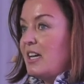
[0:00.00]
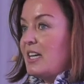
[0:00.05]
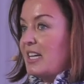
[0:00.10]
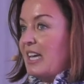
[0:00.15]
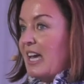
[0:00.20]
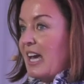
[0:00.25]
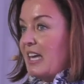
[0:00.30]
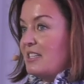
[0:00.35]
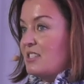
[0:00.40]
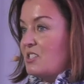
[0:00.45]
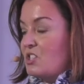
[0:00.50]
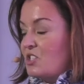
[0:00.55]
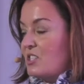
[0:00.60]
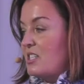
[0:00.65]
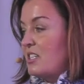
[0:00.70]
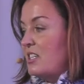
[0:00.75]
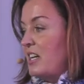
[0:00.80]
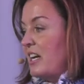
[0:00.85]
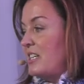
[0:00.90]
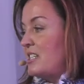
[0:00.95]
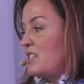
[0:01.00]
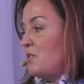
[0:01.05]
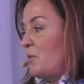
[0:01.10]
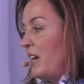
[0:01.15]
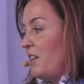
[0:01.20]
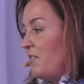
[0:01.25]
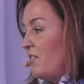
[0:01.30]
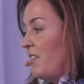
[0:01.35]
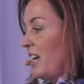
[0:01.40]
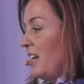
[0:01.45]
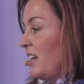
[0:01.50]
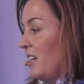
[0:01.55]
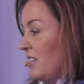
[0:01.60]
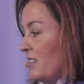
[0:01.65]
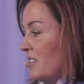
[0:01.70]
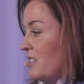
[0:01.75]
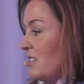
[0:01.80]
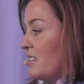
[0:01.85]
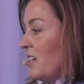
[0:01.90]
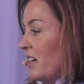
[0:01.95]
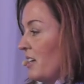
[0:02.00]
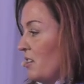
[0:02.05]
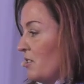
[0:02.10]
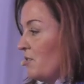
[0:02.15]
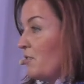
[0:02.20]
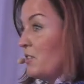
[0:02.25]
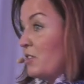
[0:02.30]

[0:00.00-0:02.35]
Again, it's just a nice way of thanking the designer